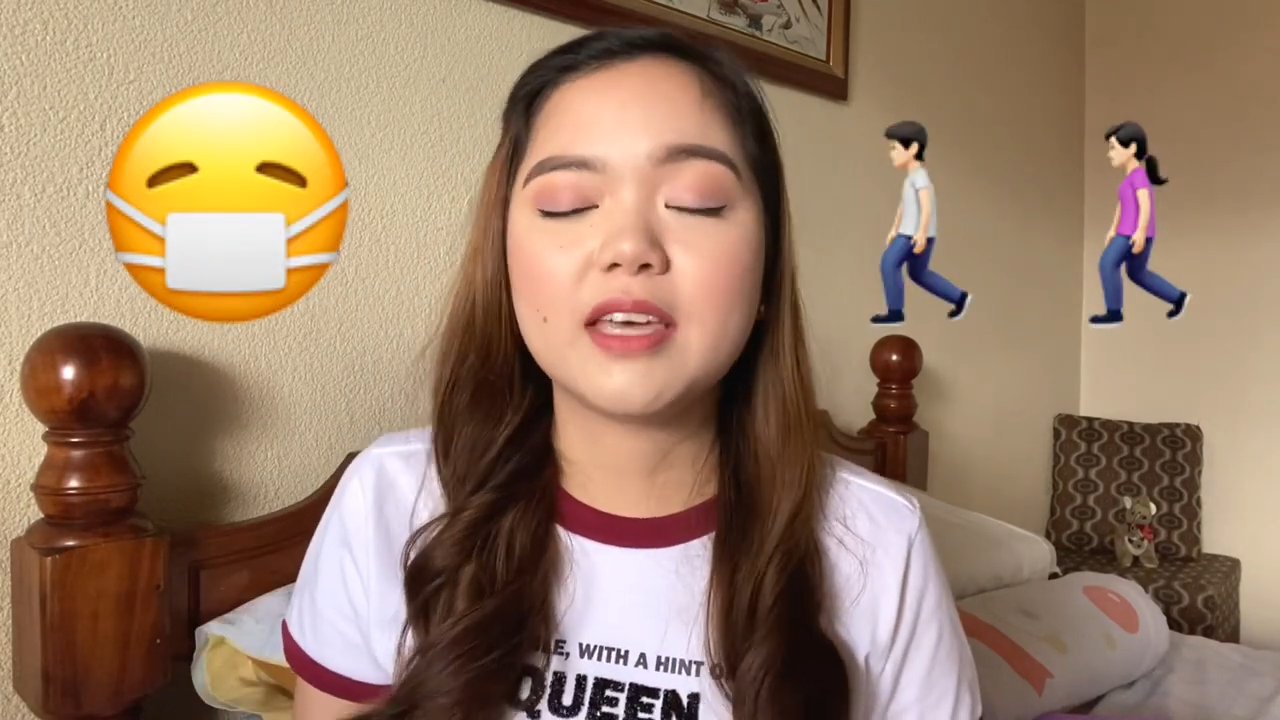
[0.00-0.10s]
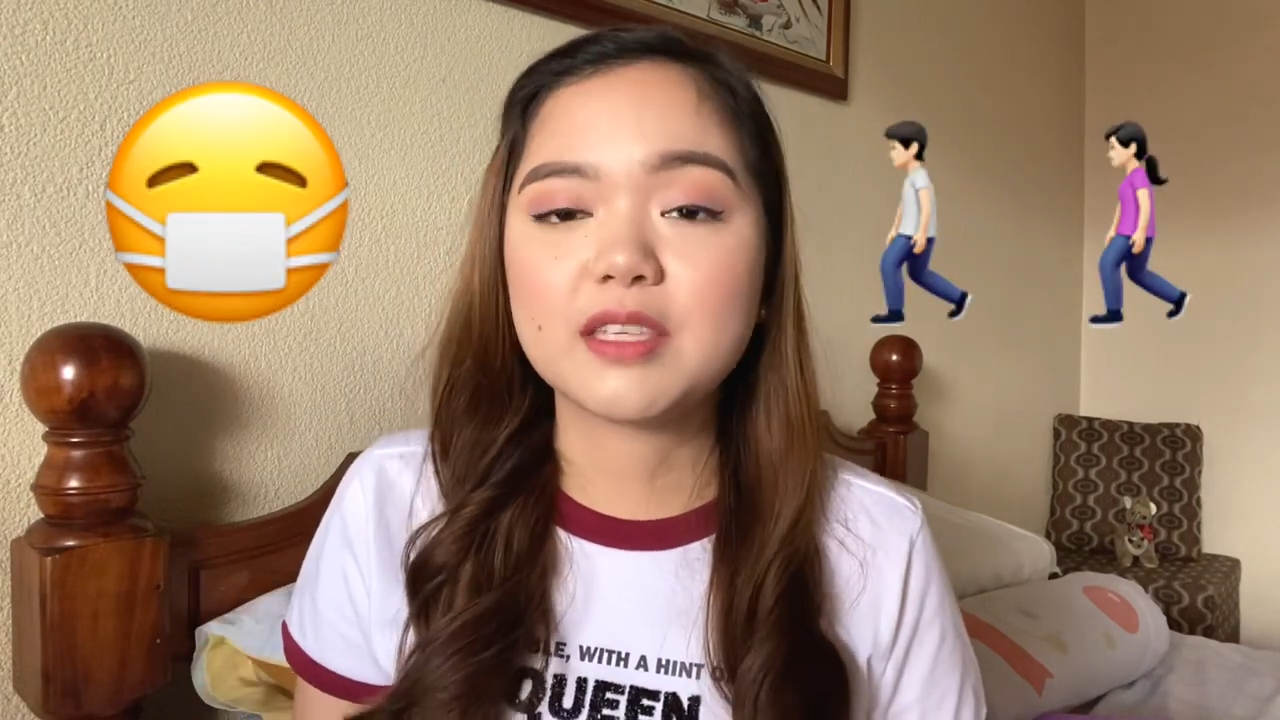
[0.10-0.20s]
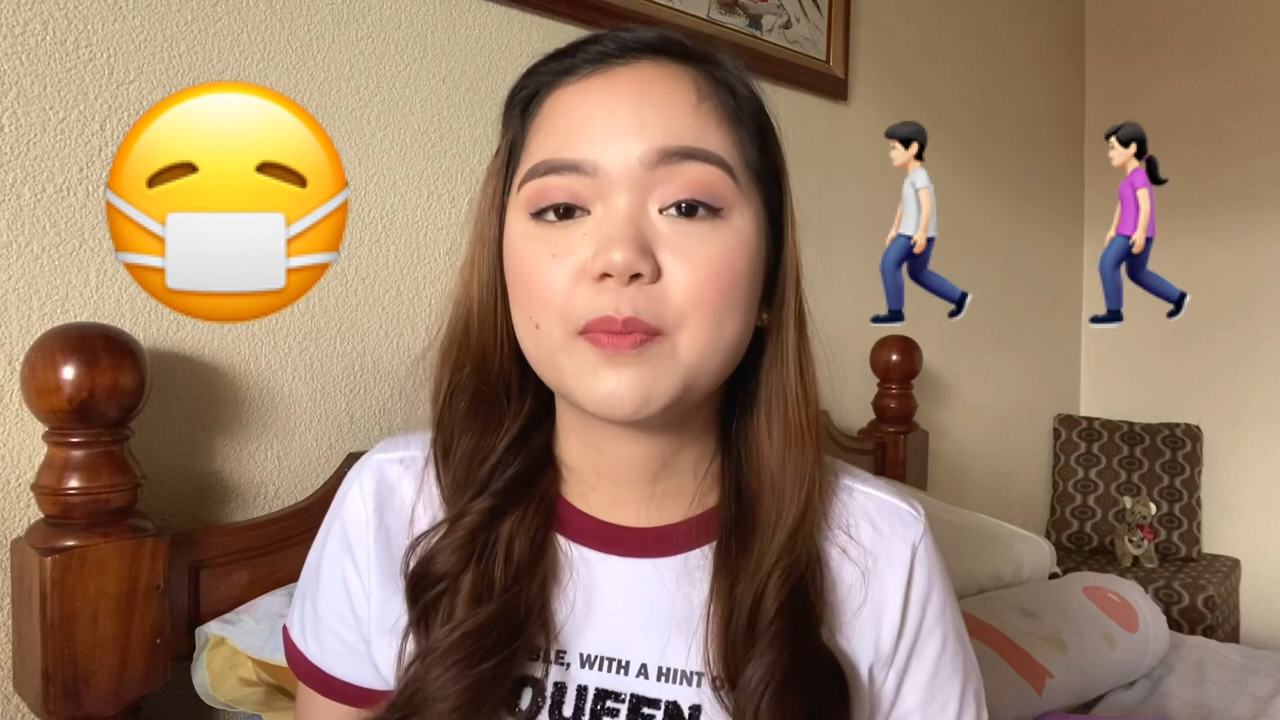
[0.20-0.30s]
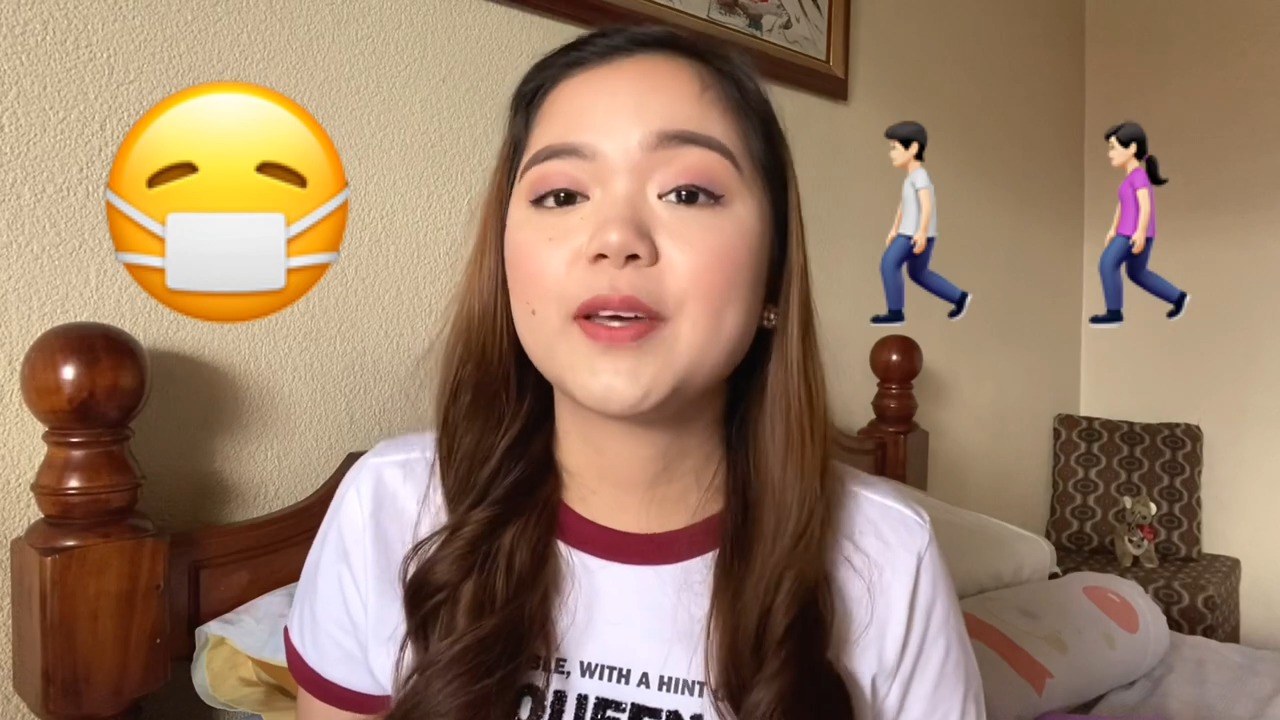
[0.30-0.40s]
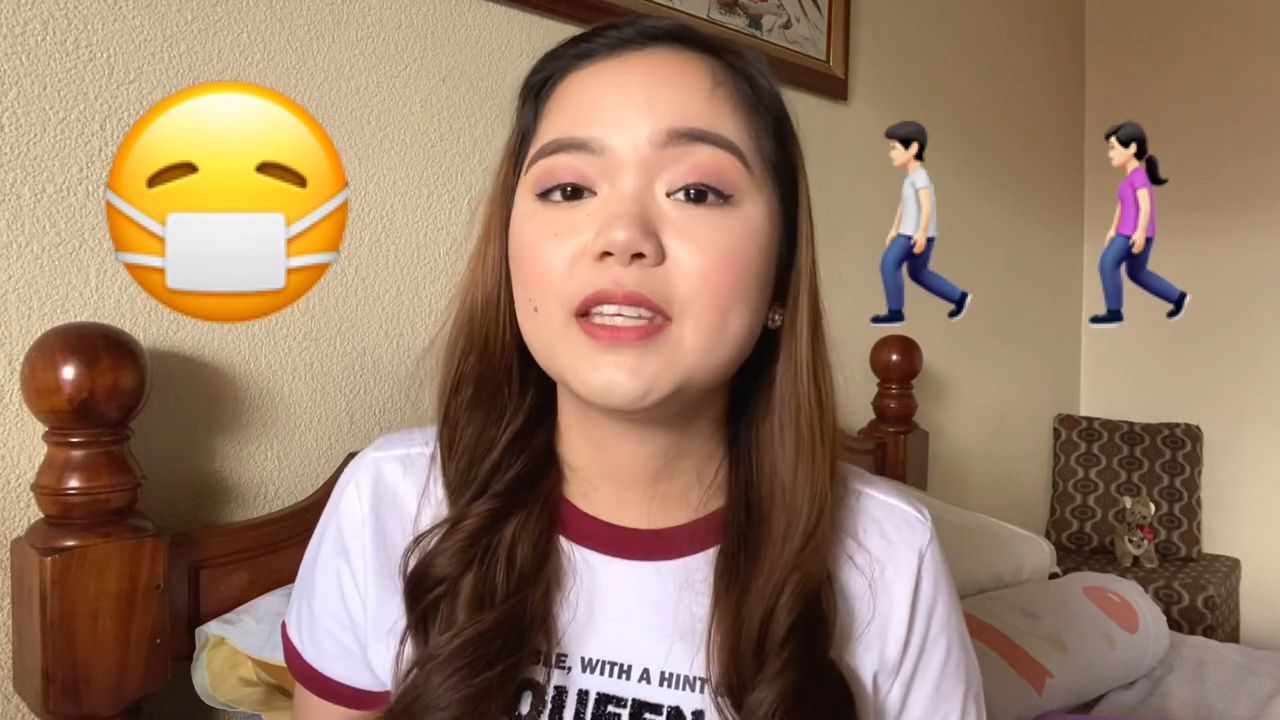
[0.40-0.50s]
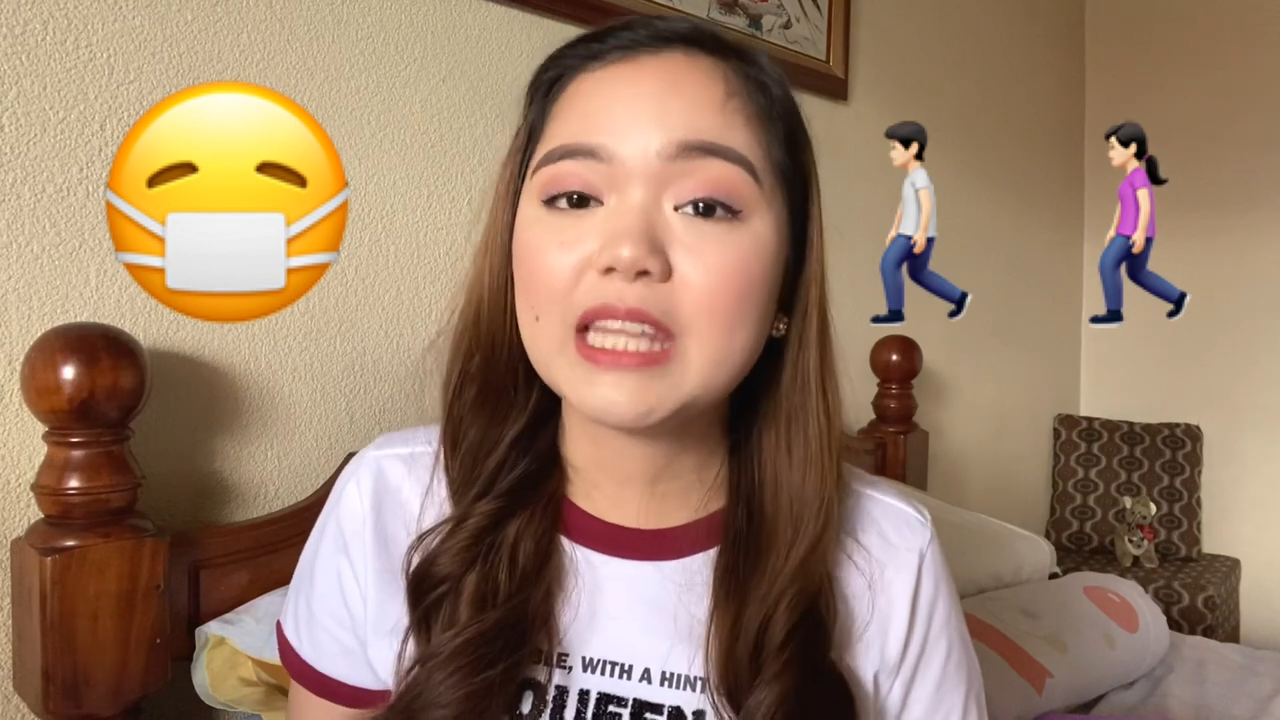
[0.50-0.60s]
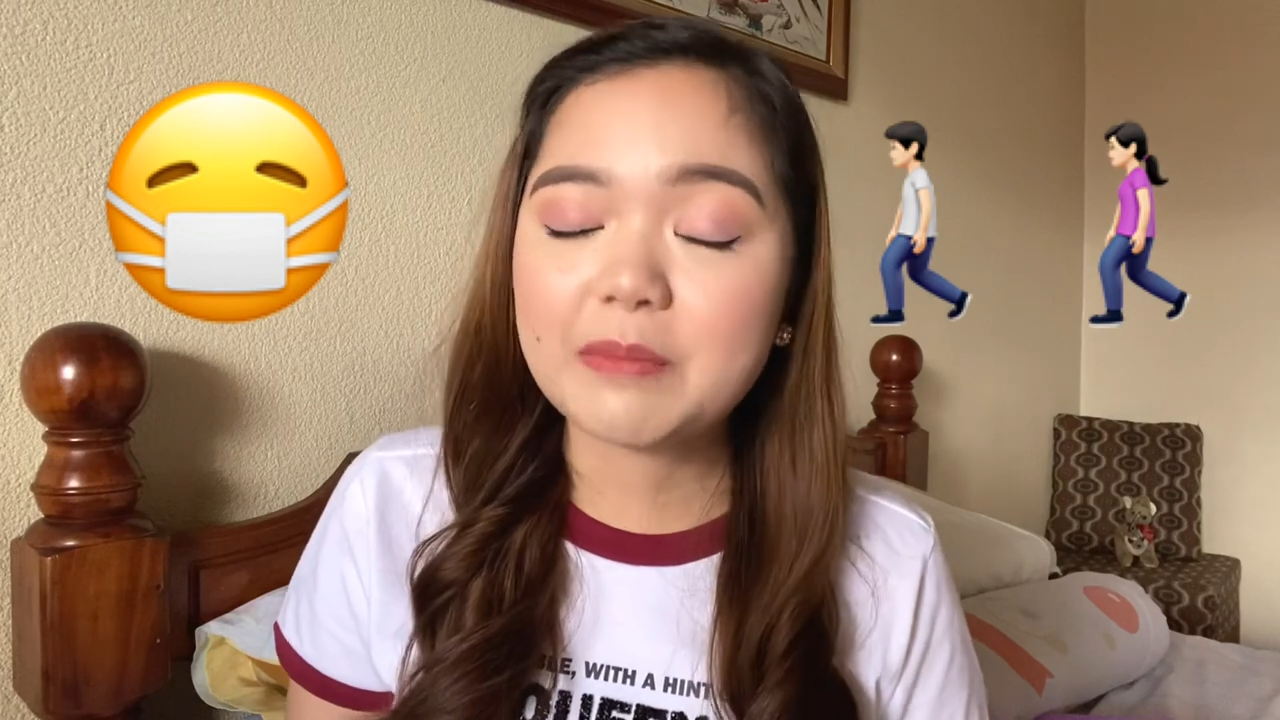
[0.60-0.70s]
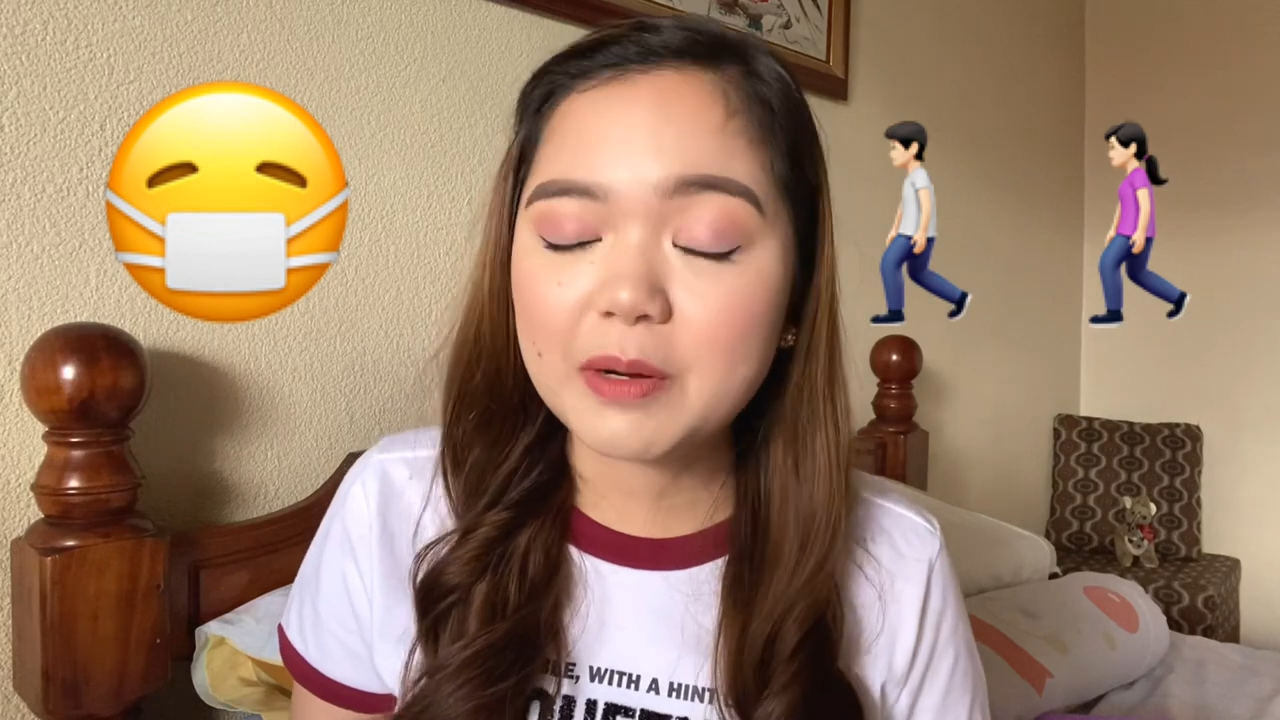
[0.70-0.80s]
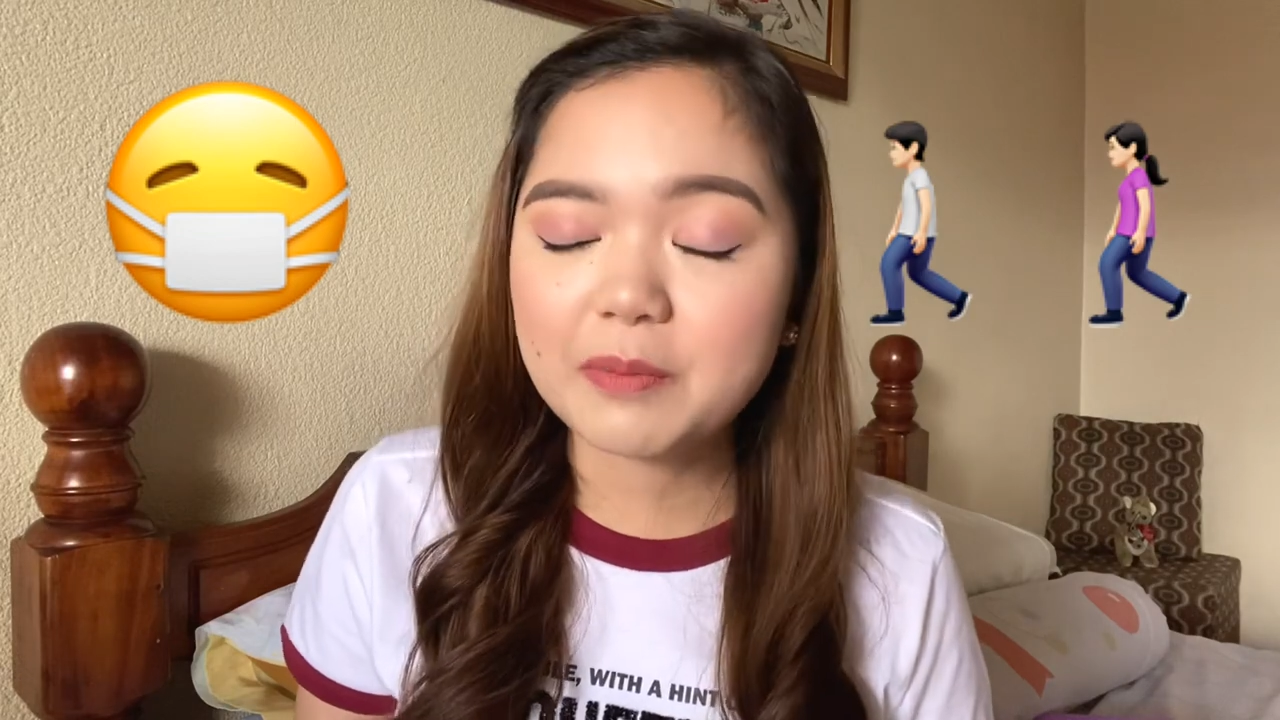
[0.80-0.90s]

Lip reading: yes, pwede namang